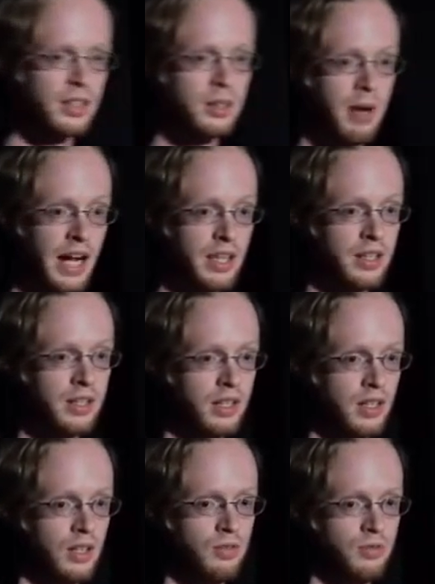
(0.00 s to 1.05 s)
compiler
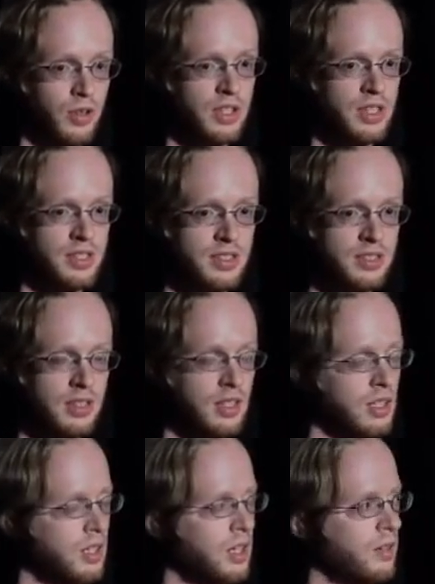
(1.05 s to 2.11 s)
for these
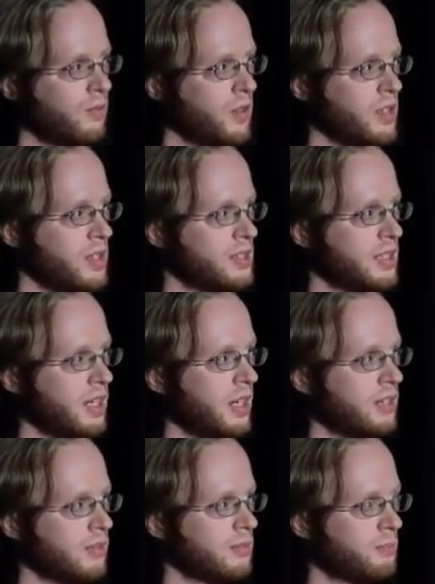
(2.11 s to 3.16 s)
for these uh,
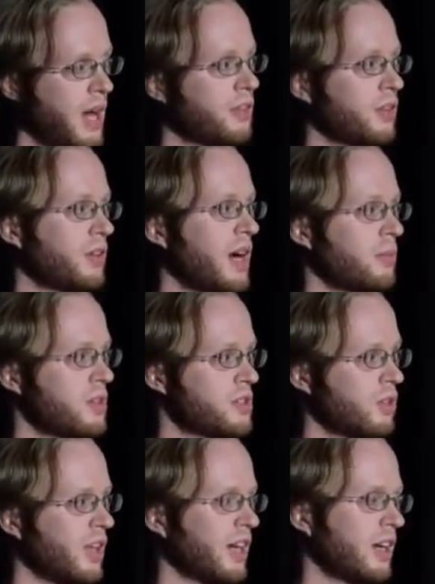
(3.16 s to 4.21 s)
Python grammars,
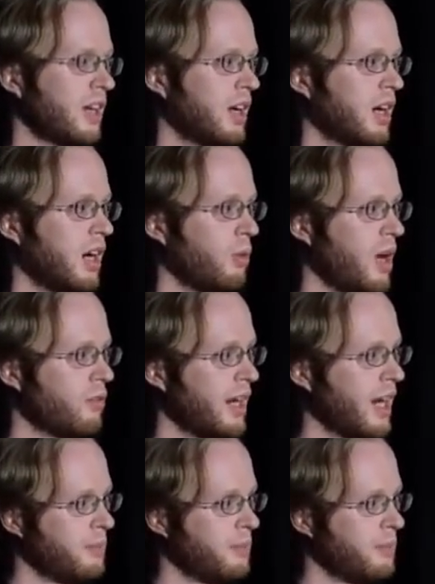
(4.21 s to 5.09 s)
or like a way of writing